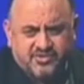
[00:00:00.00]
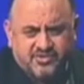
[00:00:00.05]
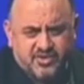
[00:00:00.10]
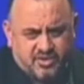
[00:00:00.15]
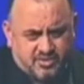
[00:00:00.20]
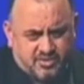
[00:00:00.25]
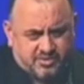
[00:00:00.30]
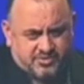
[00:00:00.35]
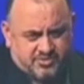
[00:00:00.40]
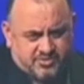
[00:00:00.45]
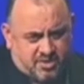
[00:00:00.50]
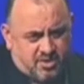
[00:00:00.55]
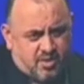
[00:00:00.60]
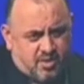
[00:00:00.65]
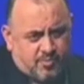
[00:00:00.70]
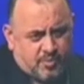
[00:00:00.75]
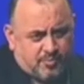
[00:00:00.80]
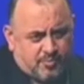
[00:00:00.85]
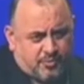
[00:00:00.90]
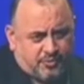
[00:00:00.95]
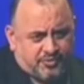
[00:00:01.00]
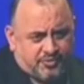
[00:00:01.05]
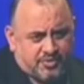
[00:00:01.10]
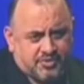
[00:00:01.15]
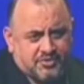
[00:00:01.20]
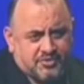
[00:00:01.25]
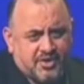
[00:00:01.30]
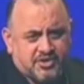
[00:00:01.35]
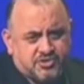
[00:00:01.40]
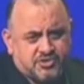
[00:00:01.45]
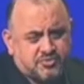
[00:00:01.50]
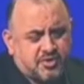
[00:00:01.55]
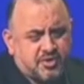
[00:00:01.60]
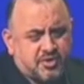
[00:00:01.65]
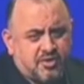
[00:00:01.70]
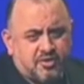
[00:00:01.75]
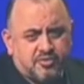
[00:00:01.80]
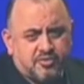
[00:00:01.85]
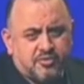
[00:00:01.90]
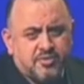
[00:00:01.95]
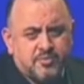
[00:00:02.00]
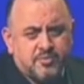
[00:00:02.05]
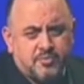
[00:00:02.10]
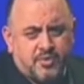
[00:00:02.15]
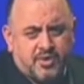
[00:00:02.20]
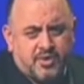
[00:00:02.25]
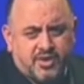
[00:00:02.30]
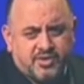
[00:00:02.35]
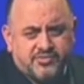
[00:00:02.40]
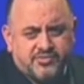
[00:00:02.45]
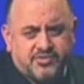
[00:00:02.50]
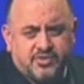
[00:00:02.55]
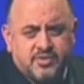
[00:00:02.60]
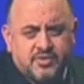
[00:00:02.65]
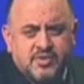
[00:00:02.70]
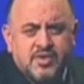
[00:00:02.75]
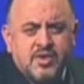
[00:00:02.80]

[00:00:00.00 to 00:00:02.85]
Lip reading: scale that's comparable to the texturing on other implants,